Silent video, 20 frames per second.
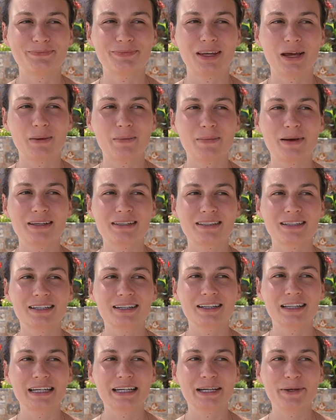And
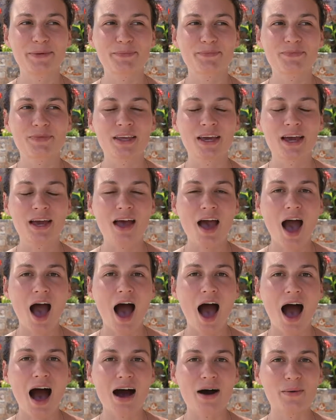basically
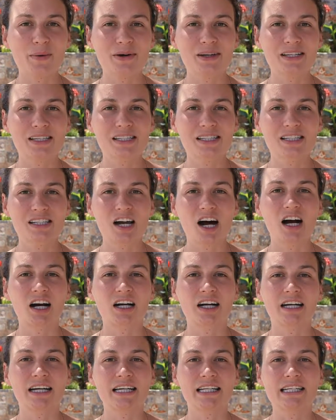how it
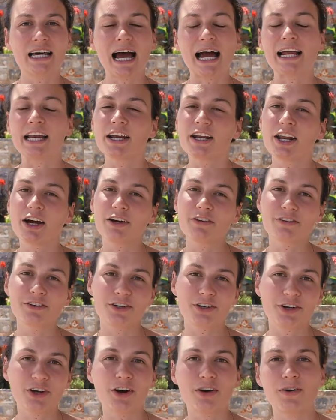started, I don't know if
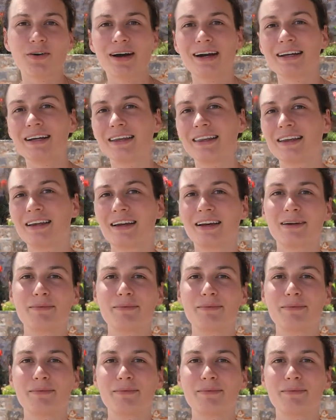you know anything